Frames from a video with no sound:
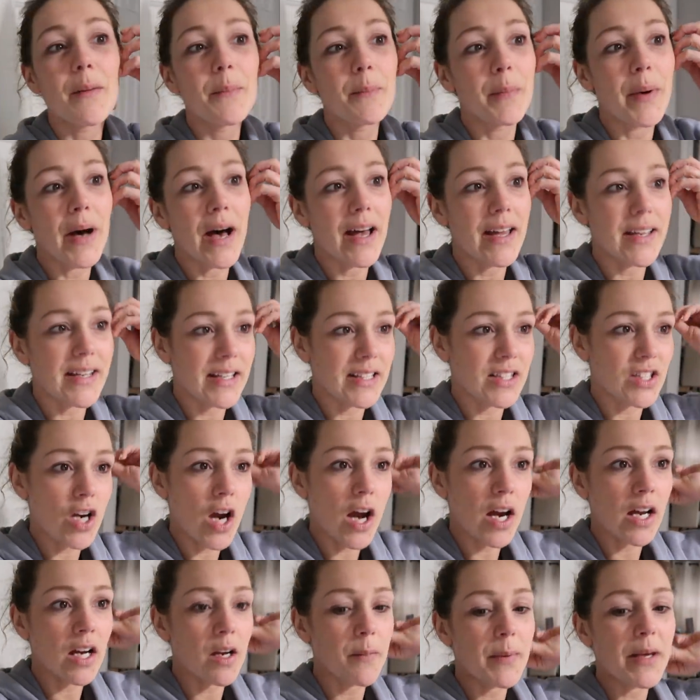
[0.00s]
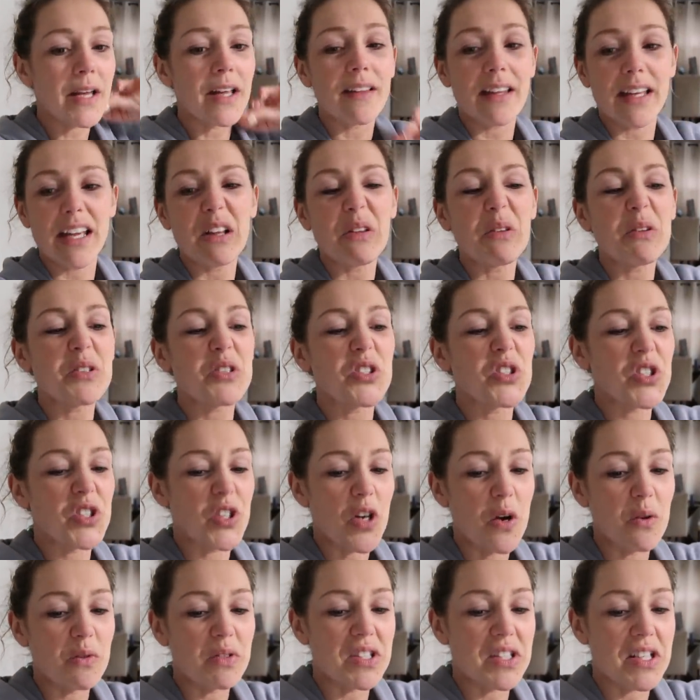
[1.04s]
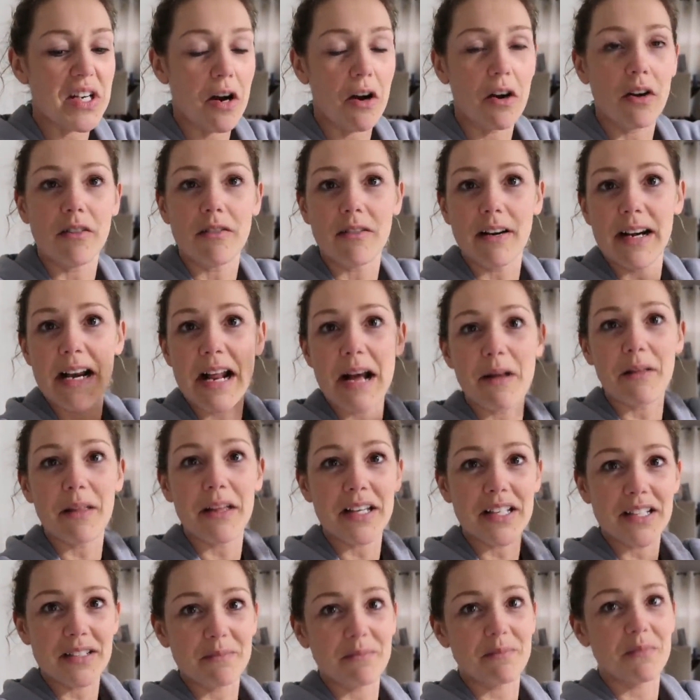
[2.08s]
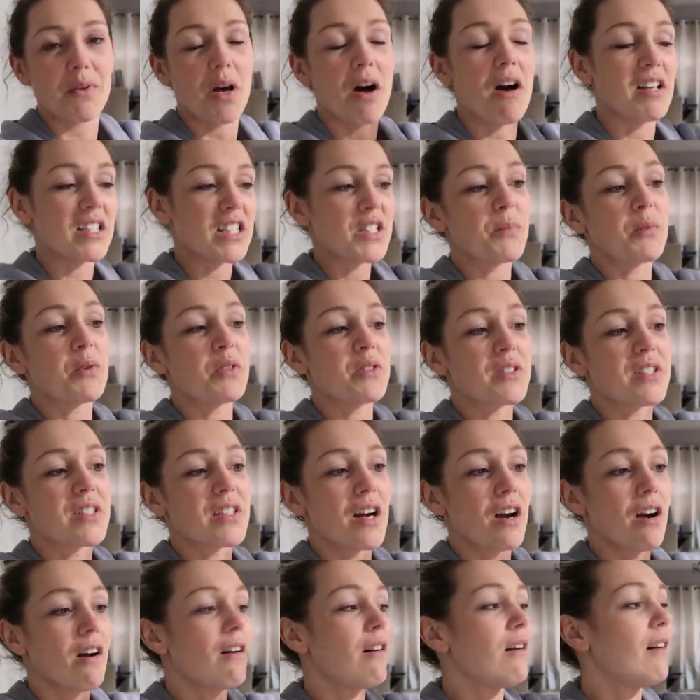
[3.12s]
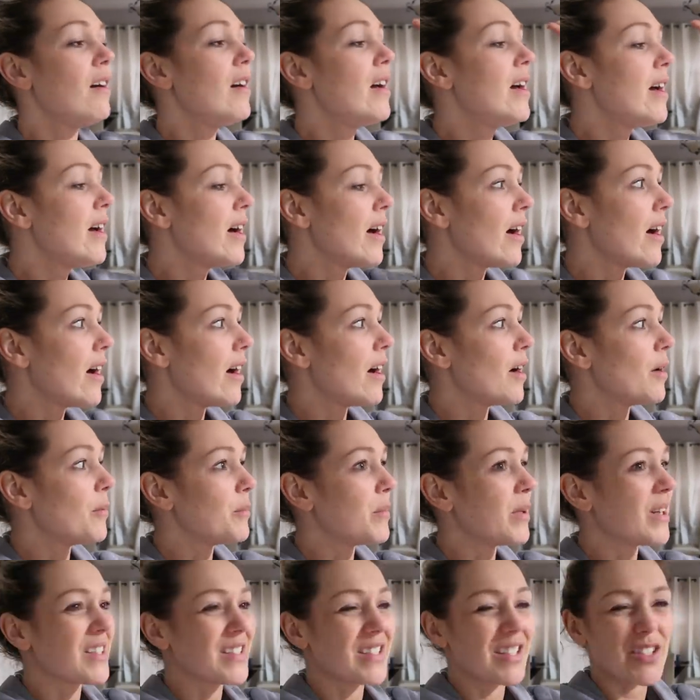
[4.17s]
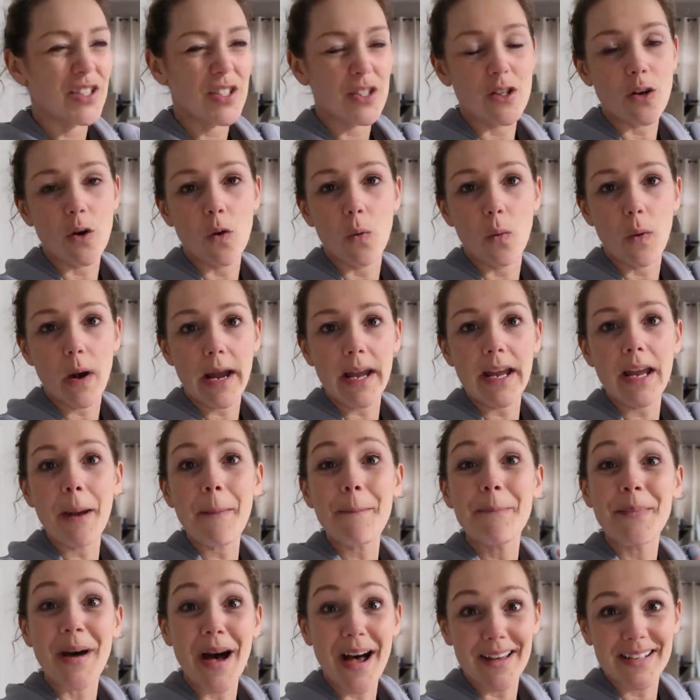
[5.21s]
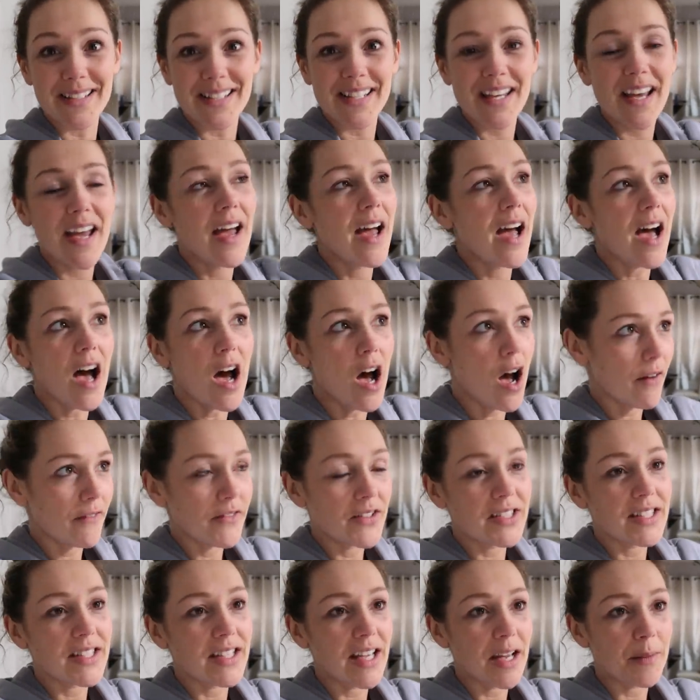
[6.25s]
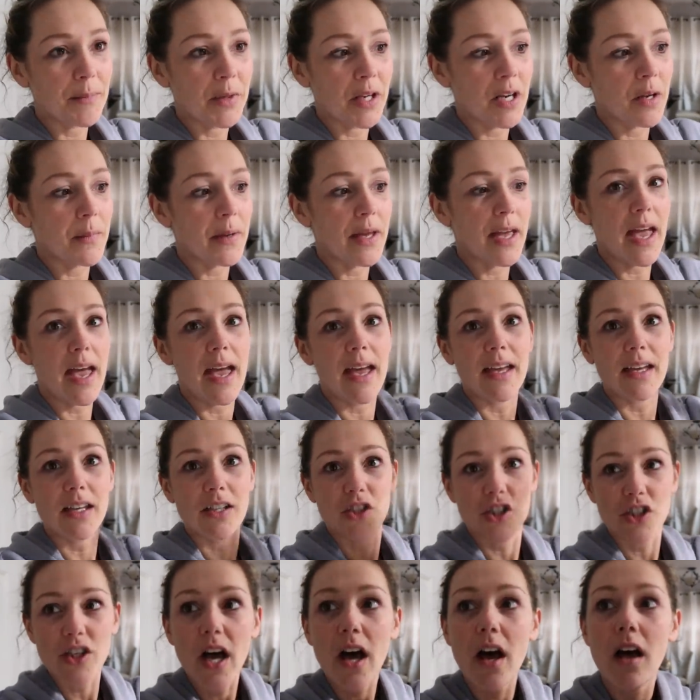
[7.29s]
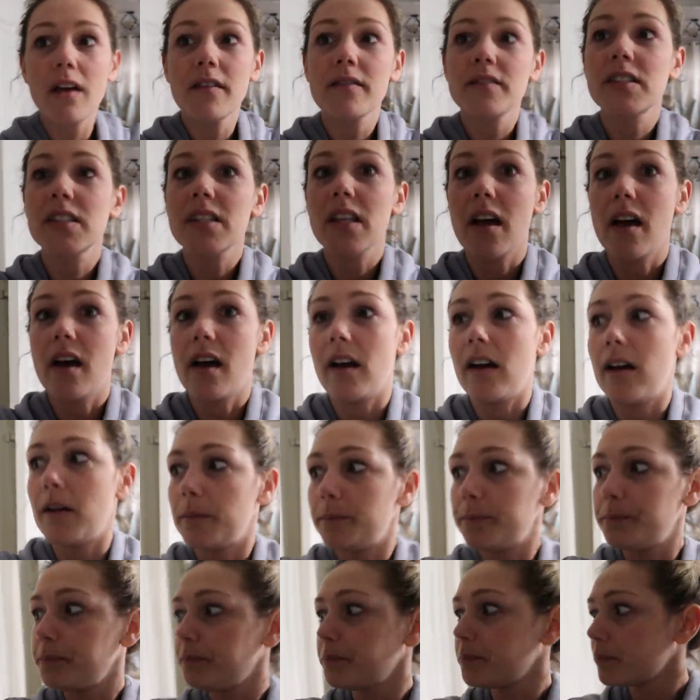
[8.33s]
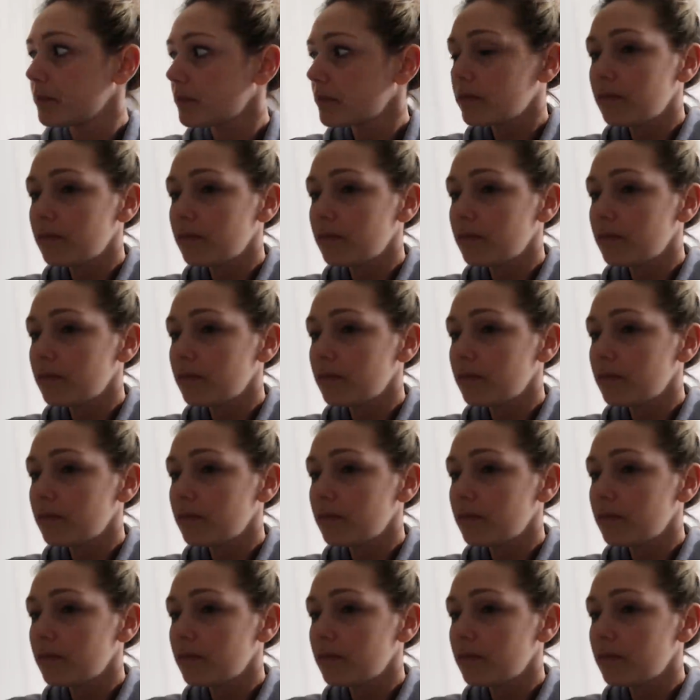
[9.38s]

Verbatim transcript: but it's not going to be like, it looks so sterile right now, like hospital sterile, um, because it's so white. But obviously I'm going to be hanging shelves um,